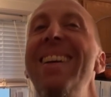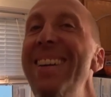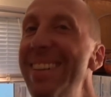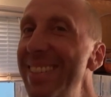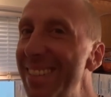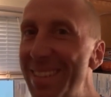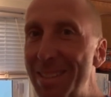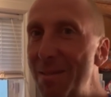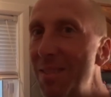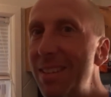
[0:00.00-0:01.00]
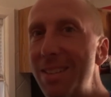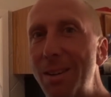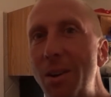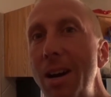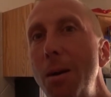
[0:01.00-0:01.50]
he is. He's leaving these
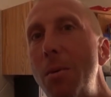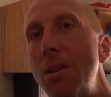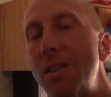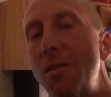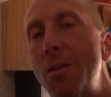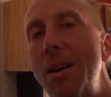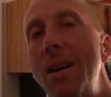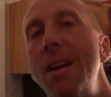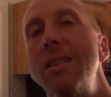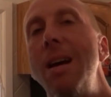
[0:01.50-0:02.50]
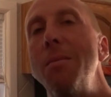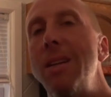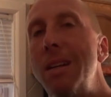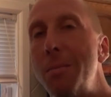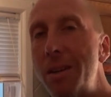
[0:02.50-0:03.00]
little hairballs everywhere. Time to
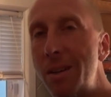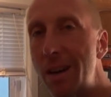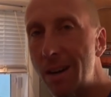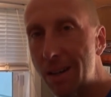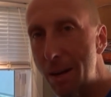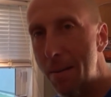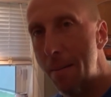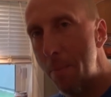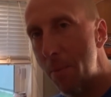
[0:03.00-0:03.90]
get him another haircut.